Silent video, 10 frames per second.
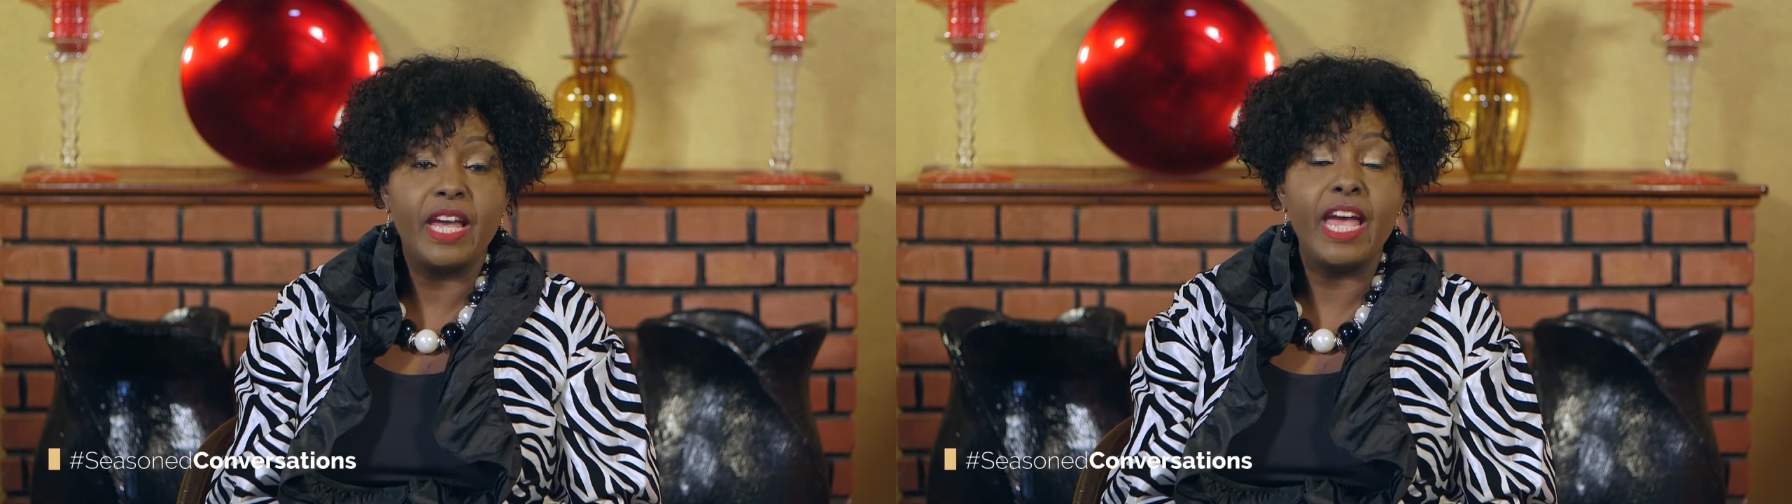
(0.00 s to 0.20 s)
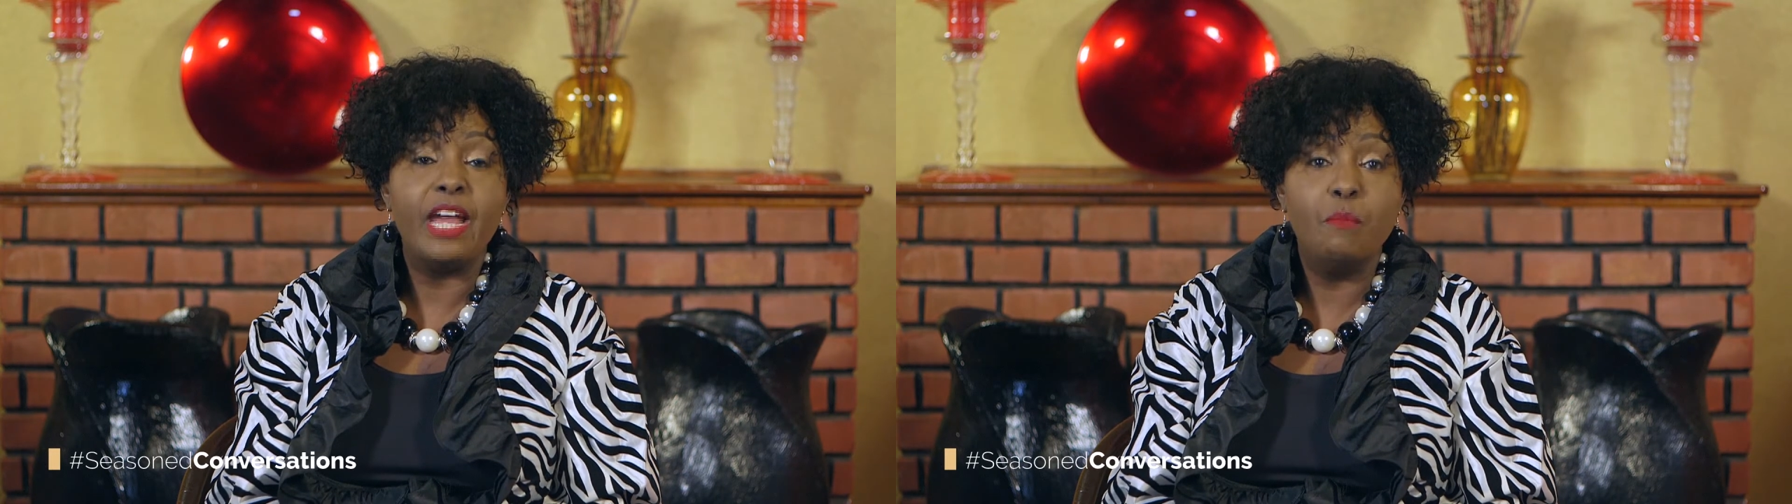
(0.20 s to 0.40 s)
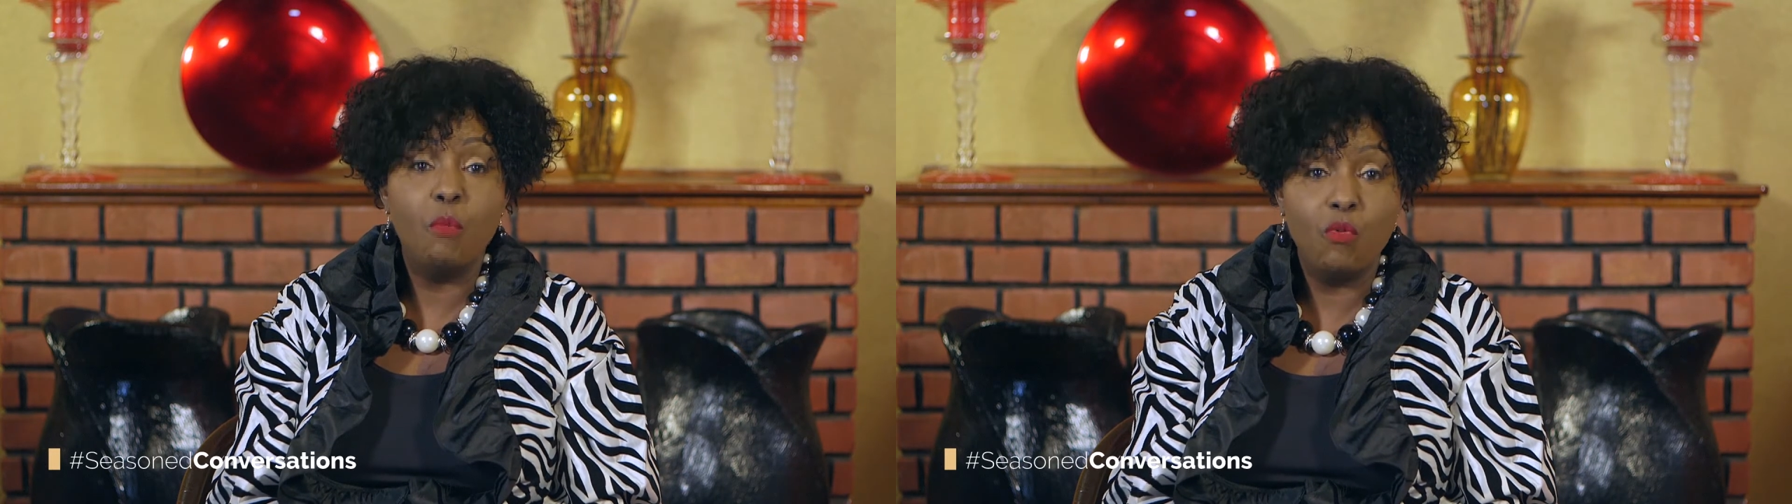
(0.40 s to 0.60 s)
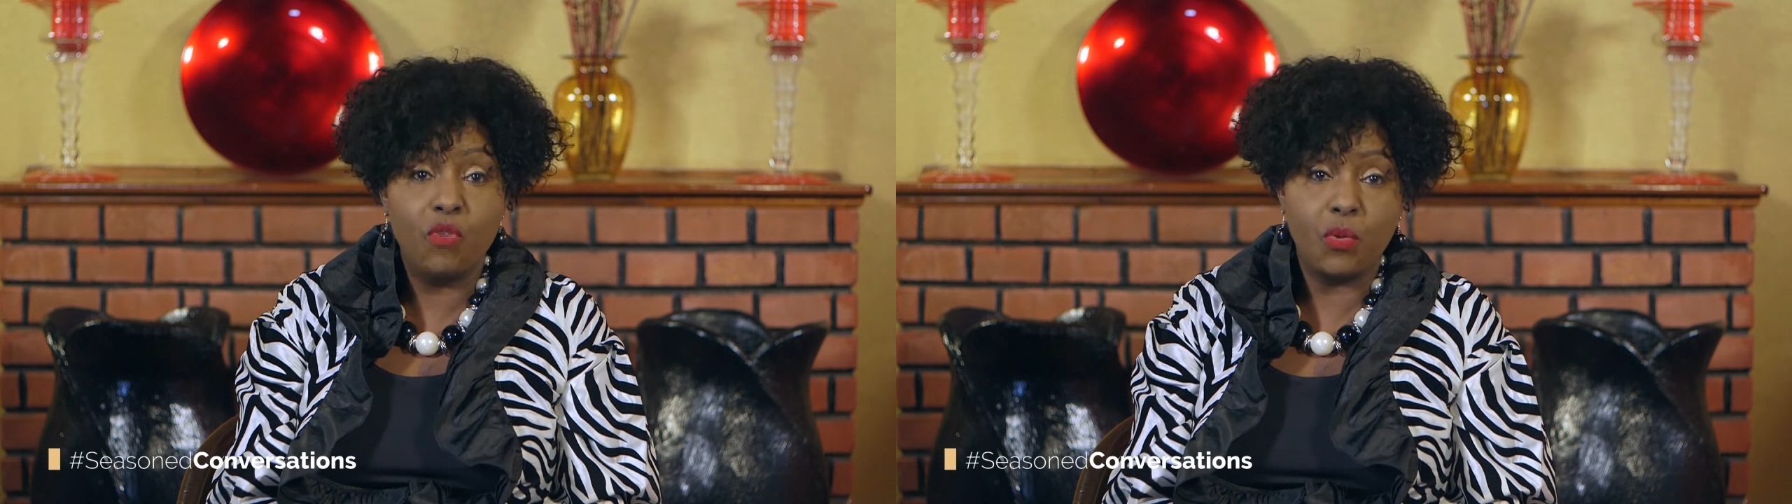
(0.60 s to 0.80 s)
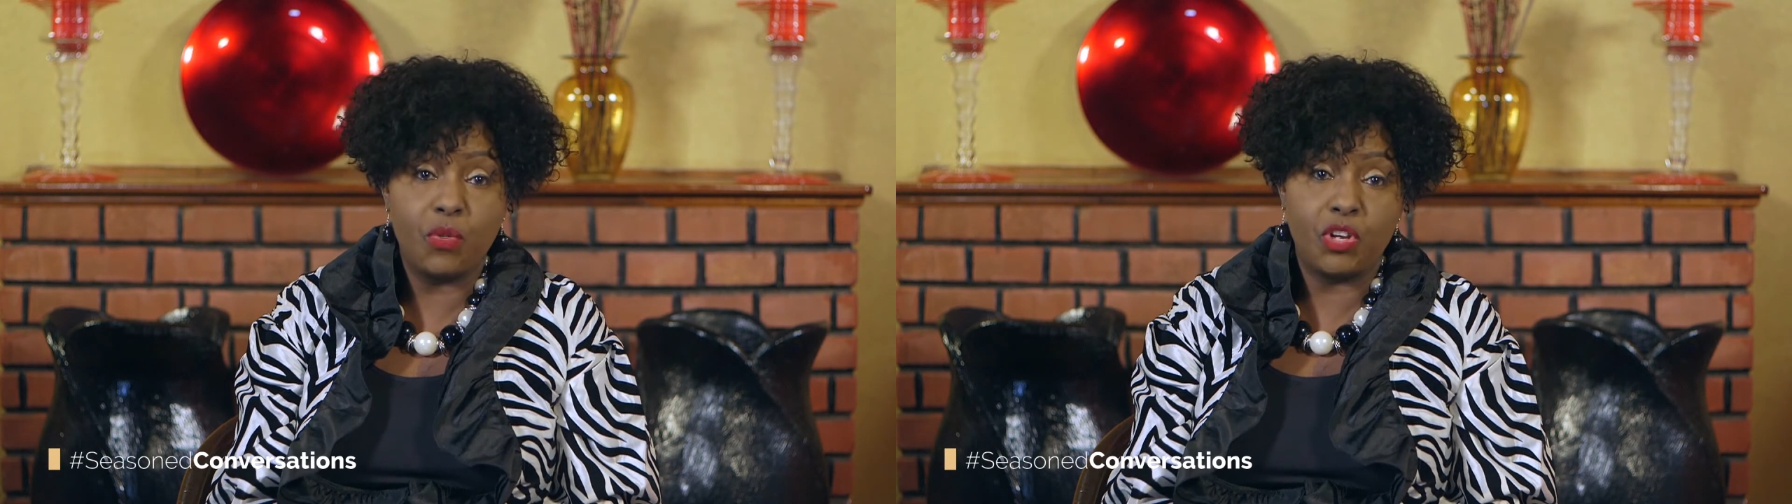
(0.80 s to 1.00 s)
and move
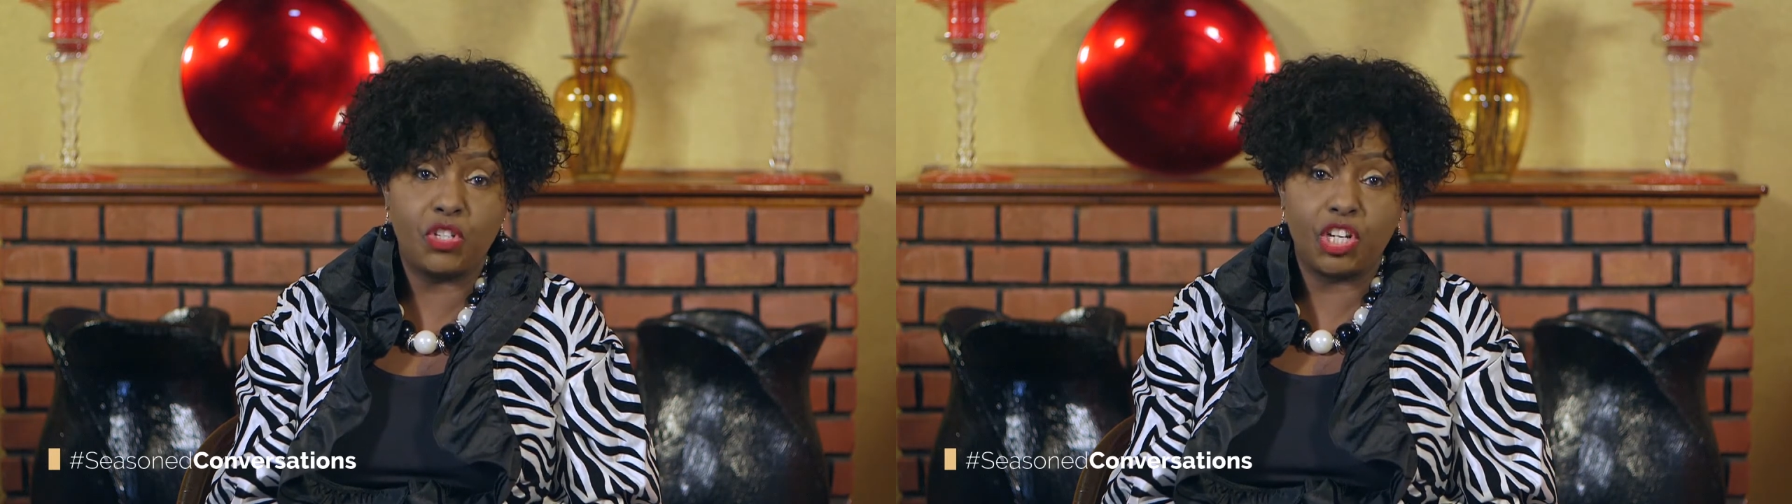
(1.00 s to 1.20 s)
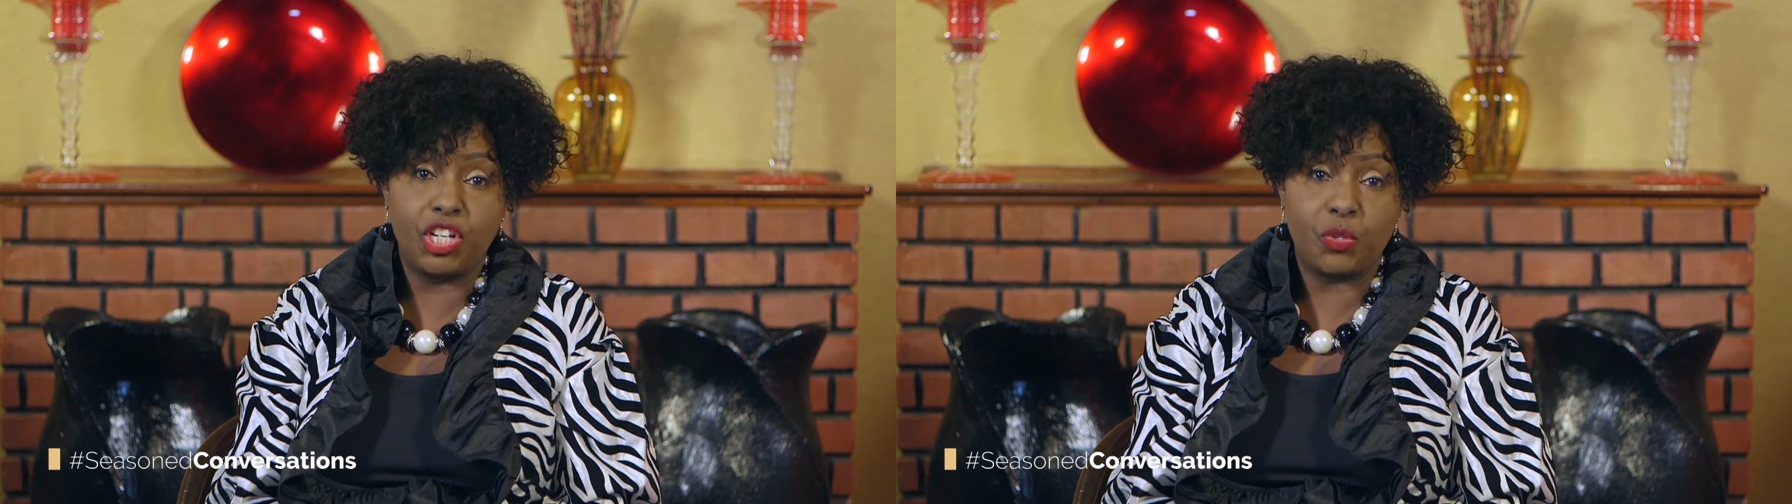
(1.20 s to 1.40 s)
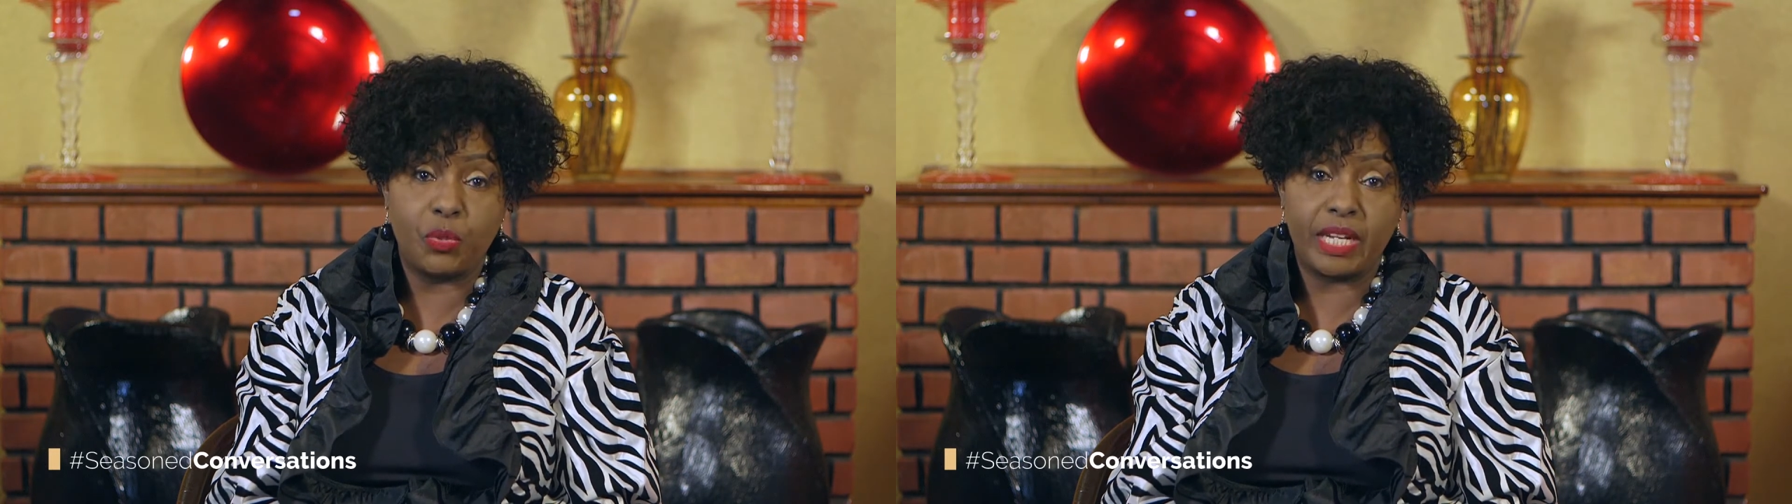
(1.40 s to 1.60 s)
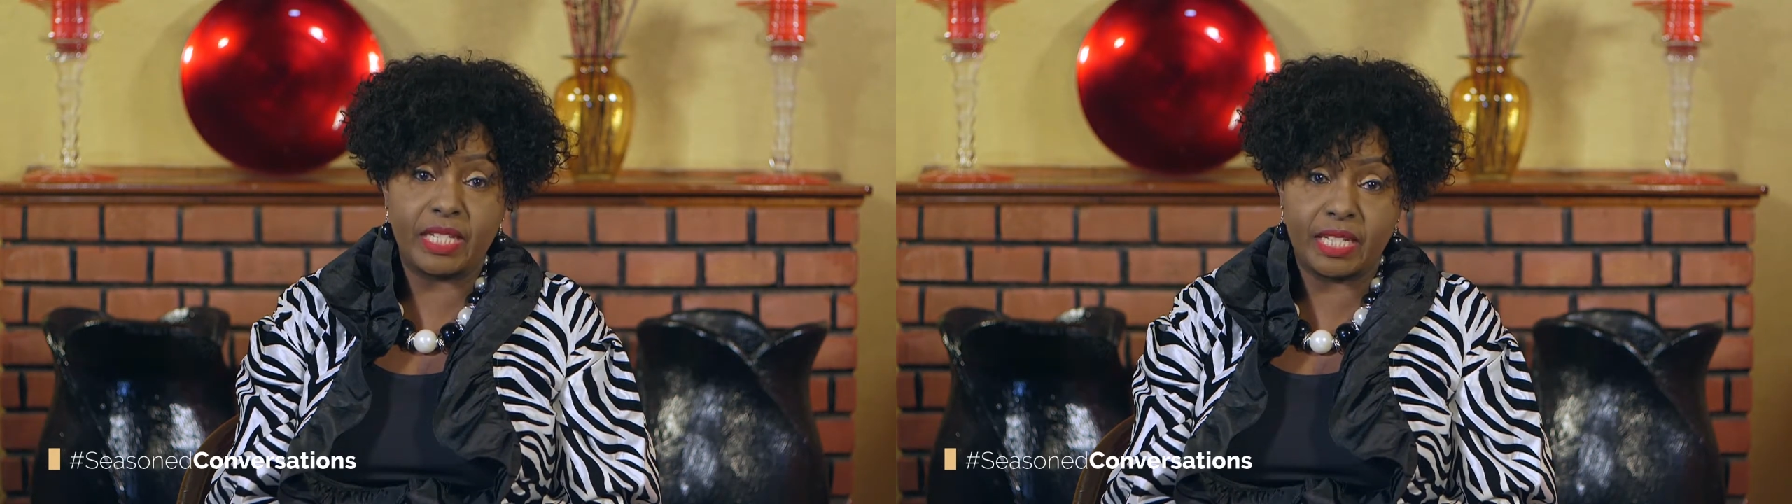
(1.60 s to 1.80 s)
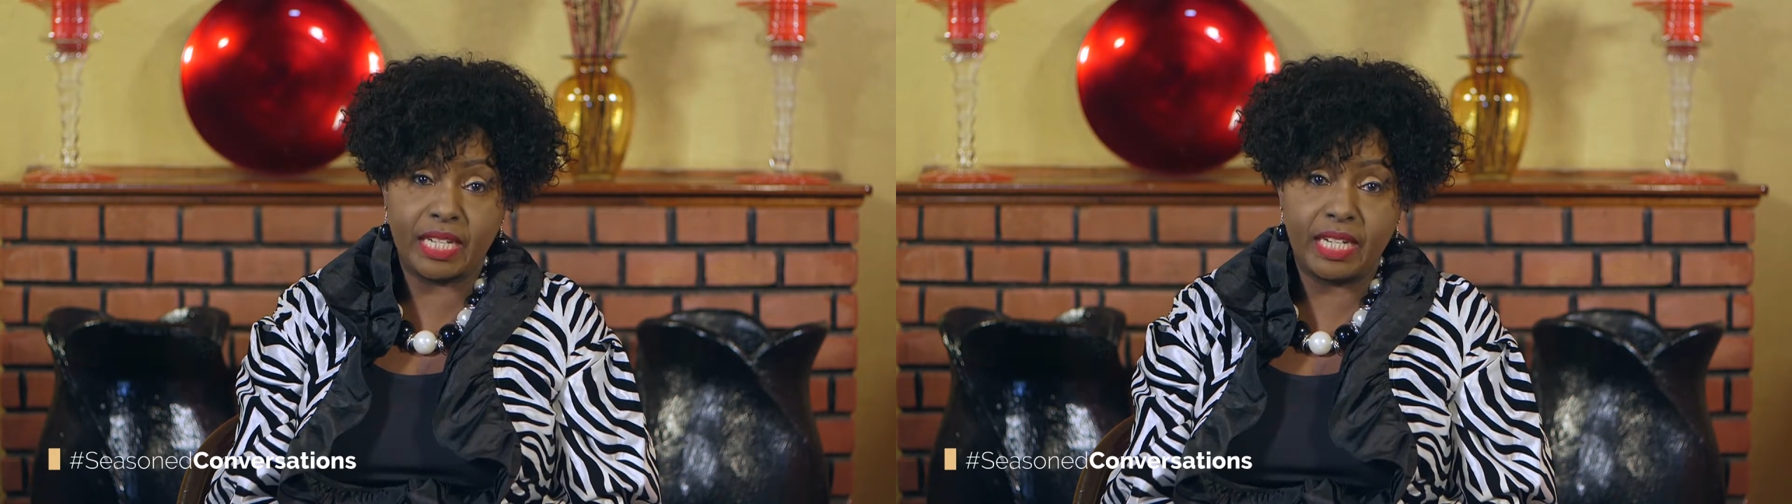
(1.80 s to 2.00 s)
on with your journey to
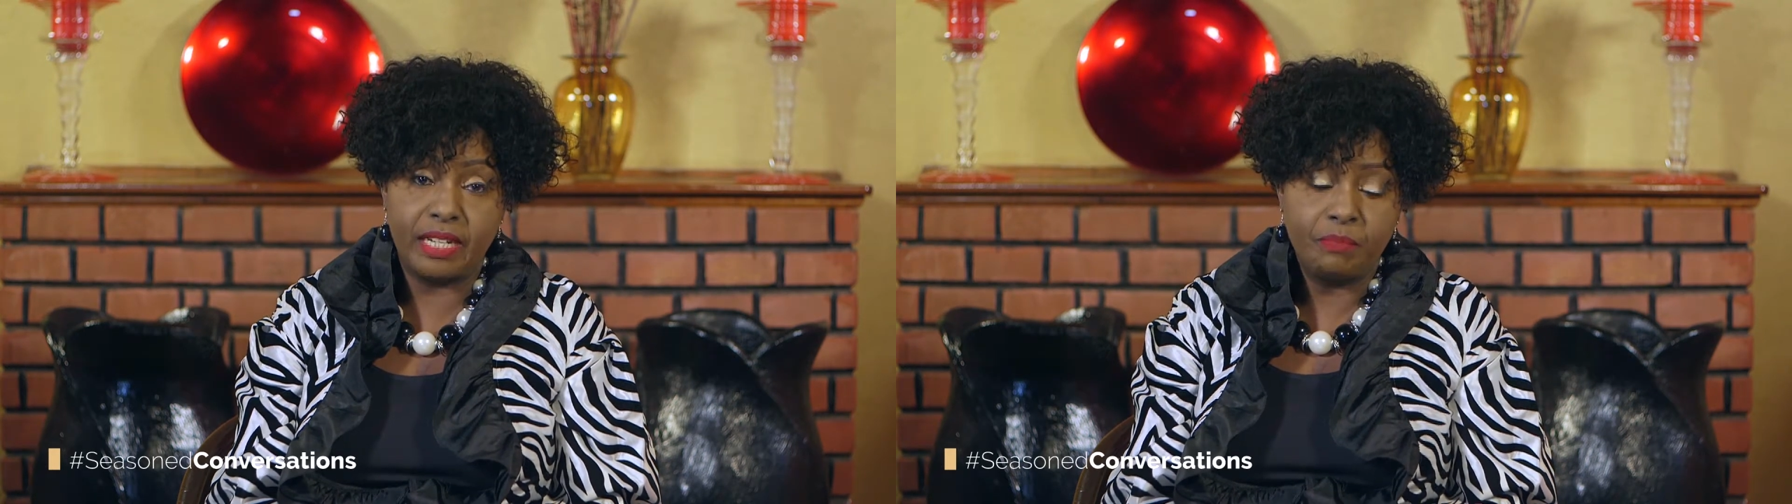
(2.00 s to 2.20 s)
destiny.